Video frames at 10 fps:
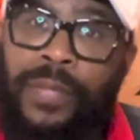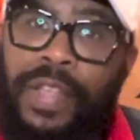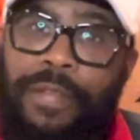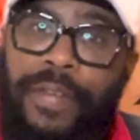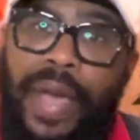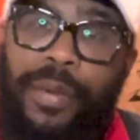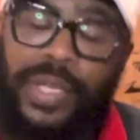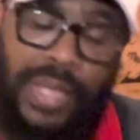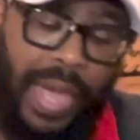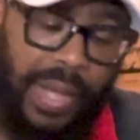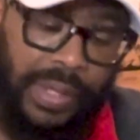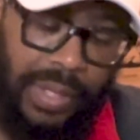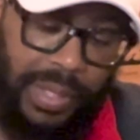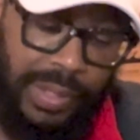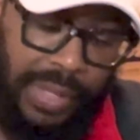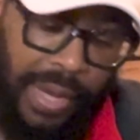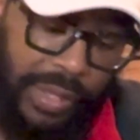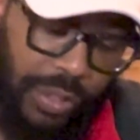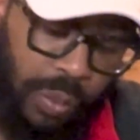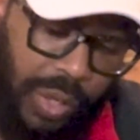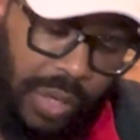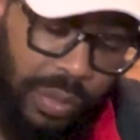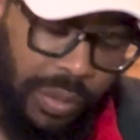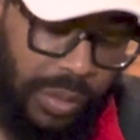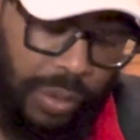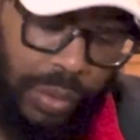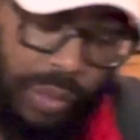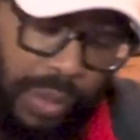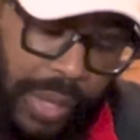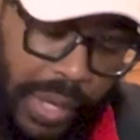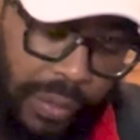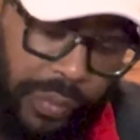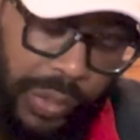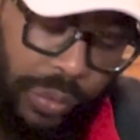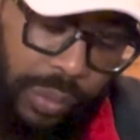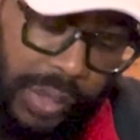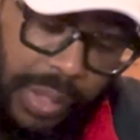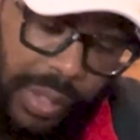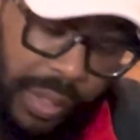fabric tag in the inside as well. So you can go ahead and read through here,